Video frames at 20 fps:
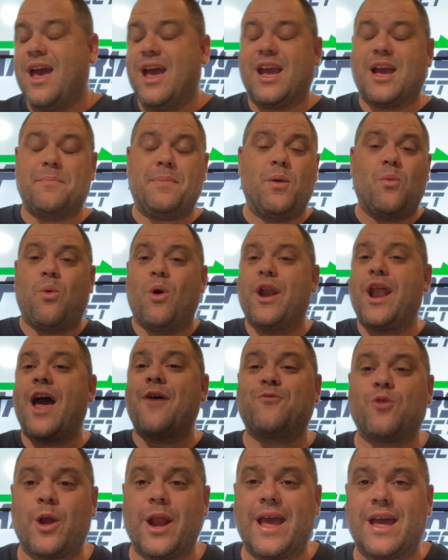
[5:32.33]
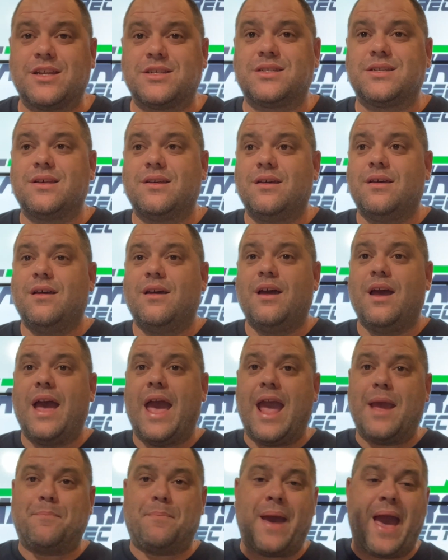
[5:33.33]
could be whatever it is,
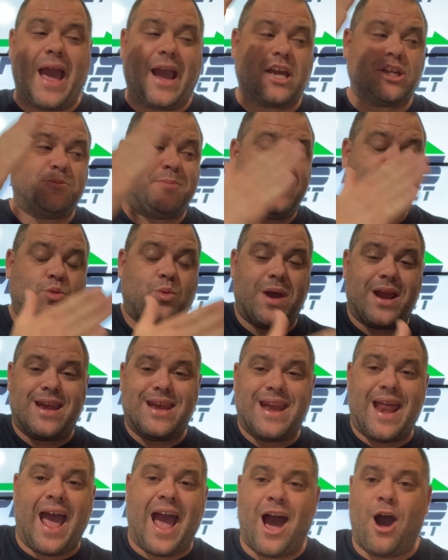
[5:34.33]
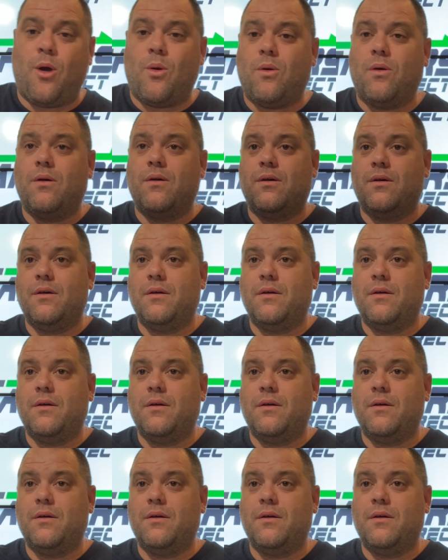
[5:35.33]
a package between now